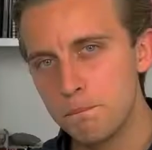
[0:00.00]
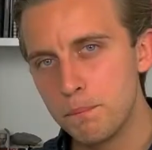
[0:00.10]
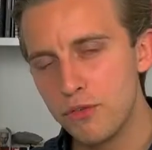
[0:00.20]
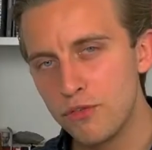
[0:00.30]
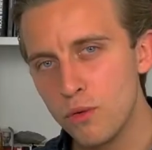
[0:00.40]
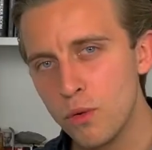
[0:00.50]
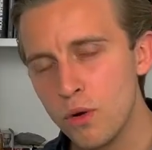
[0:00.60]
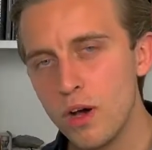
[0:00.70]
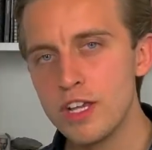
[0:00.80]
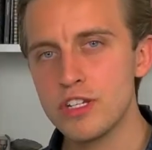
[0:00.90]

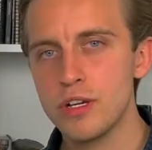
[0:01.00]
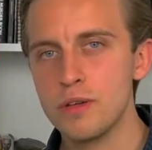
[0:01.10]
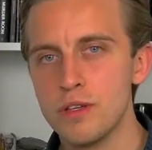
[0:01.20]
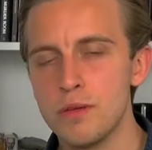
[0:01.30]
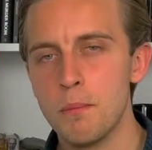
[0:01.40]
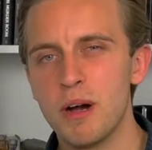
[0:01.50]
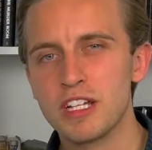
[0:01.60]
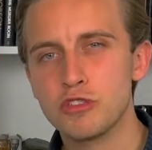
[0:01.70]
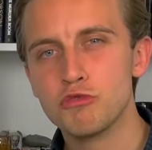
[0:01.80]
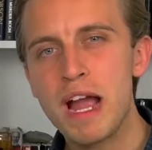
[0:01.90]
Before I show you my
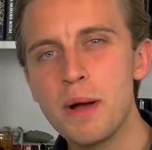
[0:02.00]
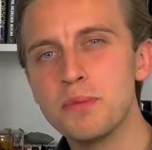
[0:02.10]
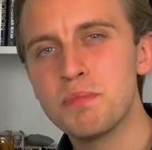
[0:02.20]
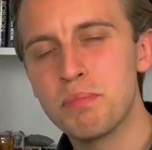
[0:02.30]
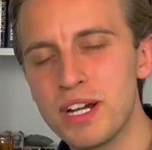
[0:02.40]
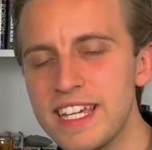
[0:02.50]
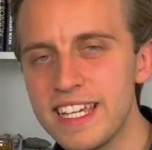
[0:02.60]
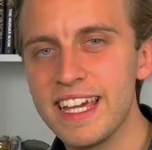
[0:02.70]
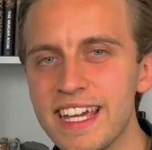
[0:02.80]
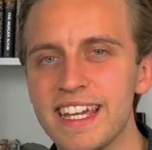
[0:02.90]

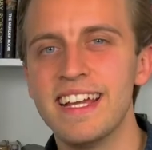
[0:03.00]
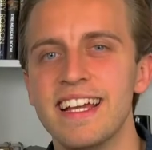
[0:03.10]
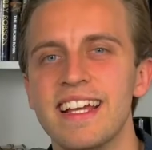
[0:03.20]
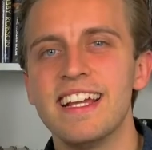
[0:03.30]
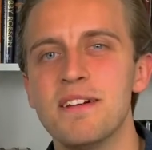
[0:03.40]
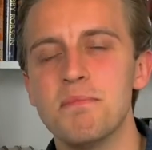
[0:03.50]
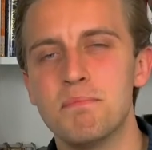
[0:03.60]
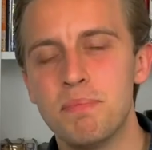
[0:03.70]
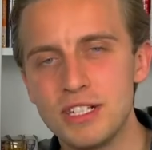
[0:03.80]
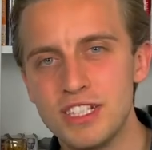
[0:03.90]
groundbreaking
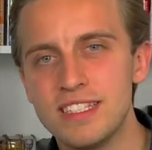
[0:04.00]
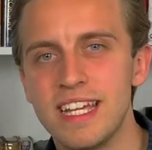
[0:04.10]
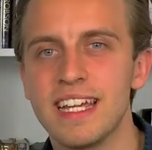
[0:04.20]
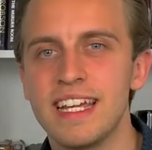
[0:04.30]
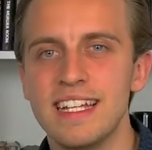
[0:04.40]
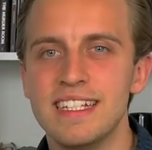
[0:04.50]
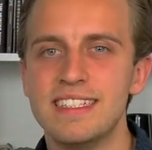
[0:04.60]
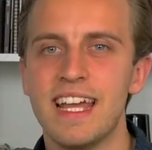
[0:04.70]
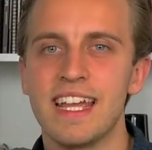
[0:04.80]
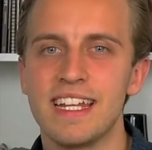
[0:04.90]
budgeting
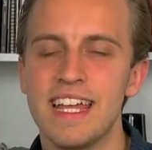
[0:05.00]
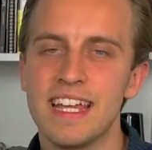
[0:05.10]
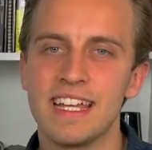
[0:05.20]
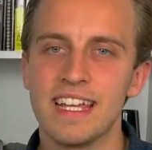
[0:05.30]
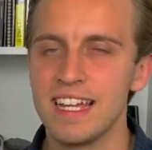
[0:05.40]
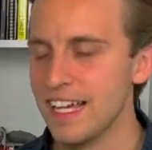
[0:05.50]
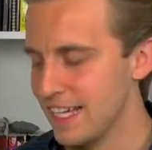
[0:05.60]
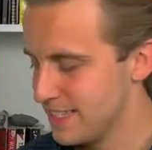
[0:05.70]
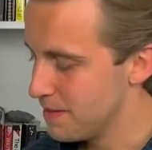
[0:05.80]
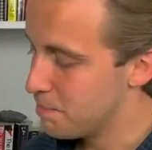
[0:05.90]
technique
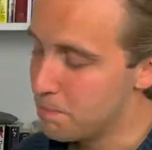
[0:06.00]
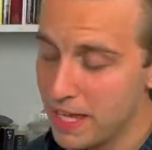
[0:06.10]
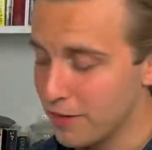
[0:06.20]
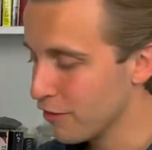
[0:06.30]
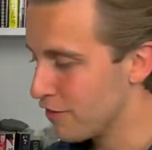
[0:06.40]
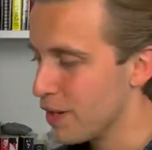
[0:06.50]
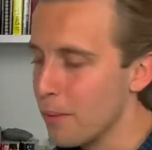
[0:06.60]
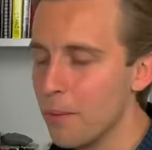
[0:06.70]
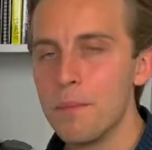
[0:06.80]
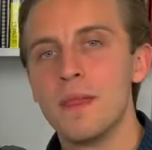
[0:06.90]
as the big
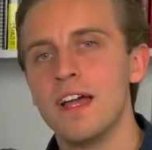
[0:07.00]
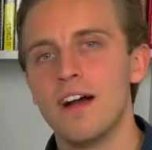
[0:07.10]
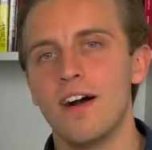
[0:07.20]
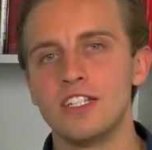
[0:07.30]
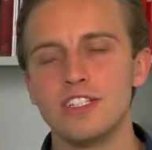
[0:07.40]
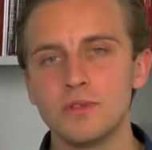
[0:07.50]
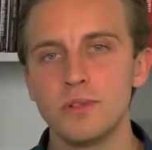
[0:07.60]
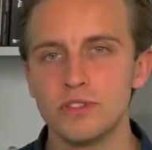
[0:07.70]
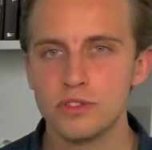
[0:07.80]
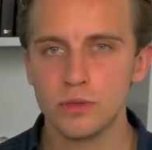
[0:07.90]
reveal, I just
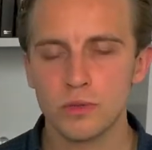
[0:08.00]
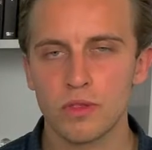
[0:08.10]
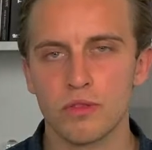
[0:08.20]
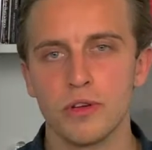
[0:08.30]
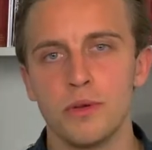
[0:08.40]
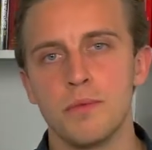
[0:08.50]
want to talk through